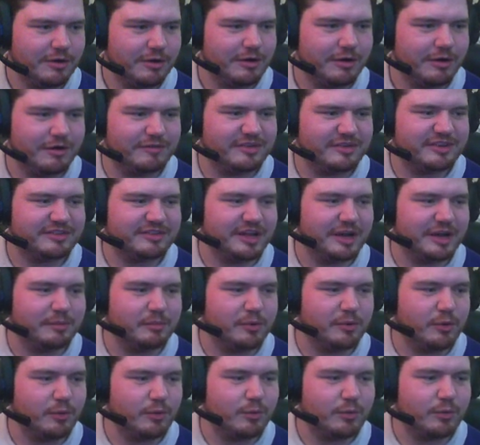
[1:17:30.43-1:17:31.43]
of
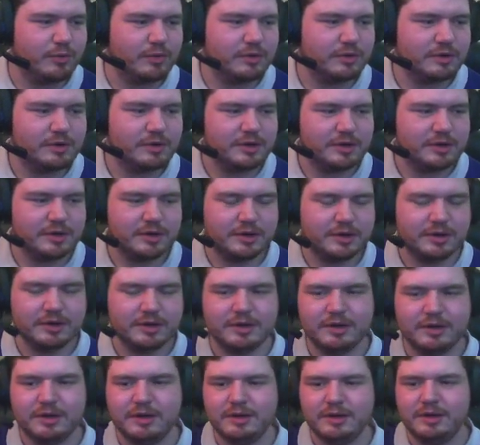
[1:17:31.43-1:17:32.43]
Istanbul
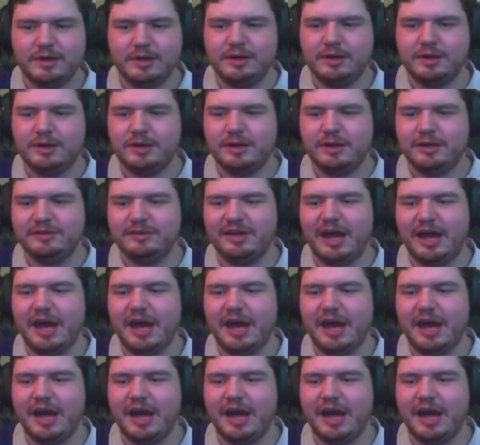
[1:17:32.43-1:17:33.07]
is